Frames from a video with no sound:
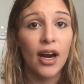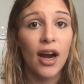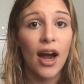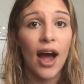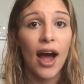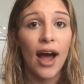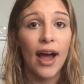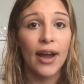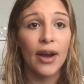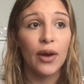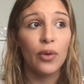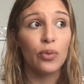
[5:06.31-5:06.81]

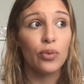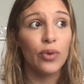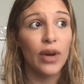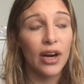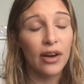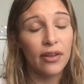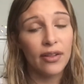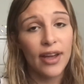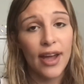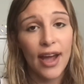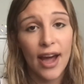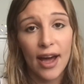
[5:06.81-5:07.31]
I
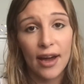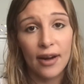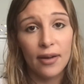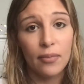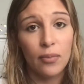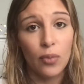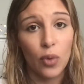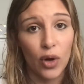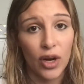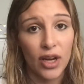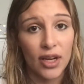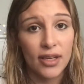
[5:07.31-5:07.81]
rarely had
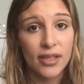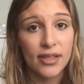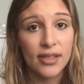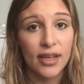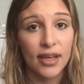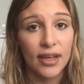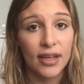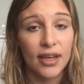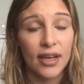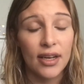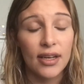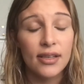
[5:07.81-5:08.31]
morning
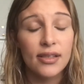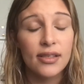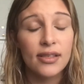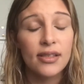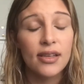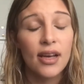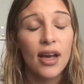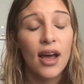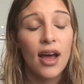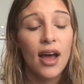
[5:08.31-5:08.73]
sickness.